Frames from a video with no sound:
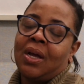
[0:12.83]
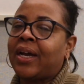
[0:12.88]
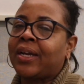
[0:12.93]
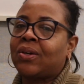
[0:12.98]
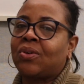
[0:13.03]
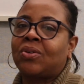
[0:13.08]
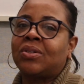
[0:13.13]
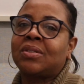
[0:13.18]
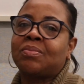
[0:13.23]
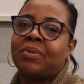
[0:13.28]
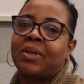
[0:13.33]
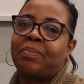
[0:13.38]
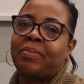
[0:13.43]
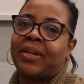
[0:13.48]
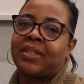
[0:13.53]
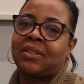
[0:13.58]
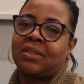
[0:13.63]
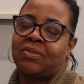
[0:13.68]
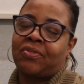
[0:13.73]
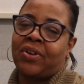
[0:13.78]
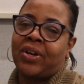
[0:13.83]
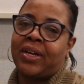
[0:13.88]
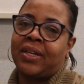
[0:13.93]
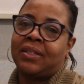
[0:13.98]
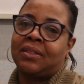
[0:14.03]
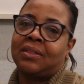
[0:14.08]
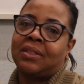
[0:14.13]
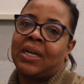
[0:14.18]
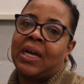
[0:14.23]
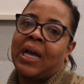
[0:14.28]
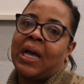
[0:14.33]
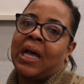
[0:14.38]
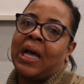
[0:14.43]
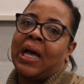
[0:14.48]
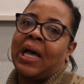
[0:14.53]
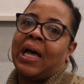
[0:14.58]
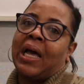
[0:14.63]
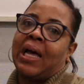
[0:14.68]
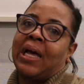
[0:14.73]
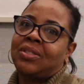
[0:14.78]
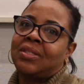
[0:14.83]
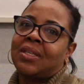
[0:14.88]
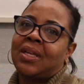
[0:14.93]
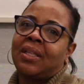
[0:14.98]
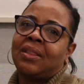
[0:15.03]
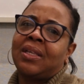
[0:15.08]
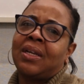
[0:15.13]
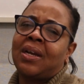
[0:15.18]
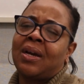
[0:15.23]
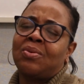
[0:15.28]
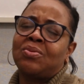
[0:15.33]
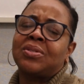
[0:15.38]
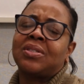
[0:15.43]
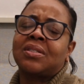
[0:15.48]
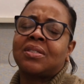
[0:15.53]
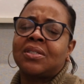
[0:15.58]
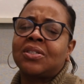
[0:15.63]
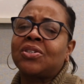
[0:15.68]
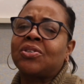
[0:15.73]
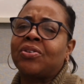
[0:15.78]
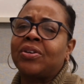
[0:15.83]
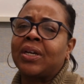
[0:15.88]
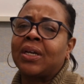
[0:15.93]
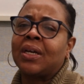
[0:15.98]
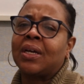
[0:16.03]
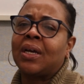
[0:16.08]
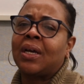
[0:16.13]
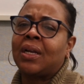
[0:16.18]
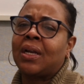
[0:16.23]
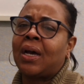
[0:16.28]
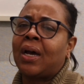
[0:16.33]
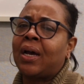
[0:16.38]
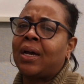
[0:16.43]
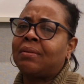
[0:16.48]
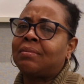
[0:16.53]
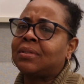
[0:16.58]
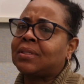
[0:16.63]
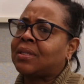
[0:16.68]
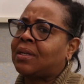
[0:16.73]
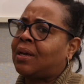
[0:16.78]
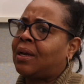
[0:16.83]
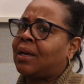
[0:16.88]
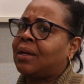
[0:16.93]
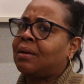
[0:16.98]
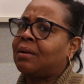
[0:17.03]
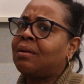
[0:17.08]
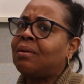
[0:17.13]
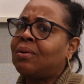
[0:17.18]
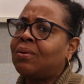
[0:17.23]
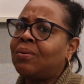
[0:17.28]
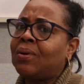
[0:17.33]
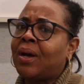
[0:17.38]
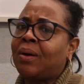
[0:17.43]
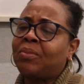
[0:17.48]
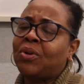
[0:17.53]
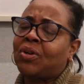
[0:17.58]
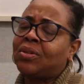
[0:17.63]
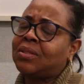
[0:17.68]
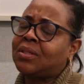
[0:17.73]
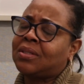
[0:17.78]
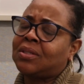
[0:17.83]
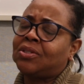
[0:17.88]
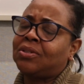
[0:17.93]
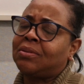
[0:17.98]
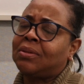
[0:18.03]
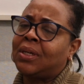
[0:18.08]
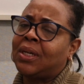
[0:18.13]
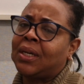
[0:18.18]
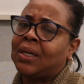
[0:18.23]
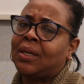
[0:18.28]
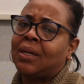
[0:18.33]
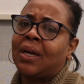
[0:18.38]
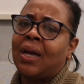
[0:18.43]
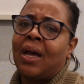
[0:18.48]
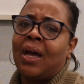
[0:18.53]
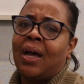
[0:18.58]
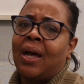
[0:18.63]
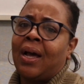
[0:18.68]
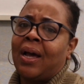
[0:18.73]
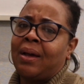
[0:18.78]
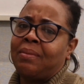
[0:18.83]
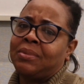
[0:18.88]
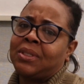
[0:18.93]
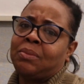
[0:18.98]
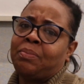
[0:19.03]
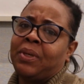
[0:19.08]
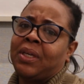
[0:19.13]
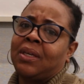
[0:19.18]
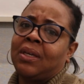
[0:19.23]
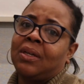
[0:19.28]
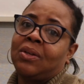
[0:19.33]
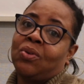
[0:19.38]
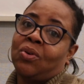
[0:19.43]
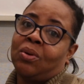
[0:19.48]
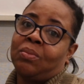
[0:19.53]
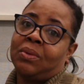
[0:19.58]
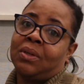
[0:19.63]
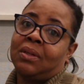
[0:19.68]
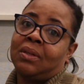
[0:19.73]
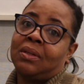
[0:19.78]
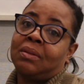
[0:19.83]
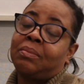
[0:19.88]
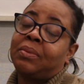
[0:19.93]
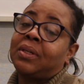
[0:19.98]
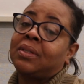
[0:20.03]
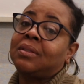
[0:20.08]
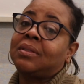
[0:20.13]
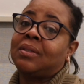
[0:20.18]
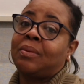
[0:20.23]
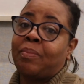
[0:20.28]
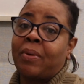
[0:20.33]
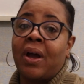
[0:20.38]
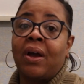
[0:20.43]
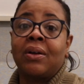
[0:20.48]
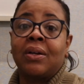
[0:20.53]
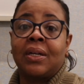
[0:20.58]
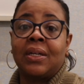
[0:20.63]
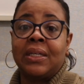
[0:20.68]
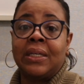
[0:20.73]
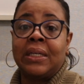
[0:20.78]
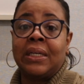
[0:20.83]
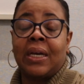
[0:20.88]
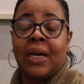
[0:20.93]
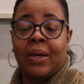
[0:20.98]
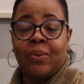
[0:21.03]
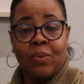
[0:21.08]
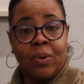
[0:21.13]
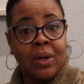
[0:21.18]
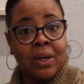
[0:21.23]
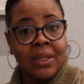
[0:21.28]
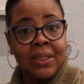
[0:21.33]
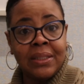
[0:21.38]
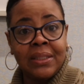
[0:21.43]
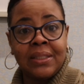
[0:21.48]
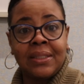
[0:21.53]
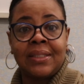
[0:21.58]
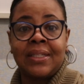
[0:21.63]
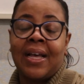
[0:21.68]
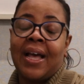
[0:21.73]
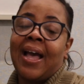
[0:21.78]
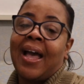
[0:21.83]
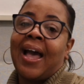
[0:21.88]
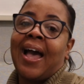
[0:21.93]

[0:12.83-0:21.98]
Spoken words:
I called my best friend. She said that I was slurring, and I was like, no, I'm not slurring. I'm speaking normal, but apparently I was.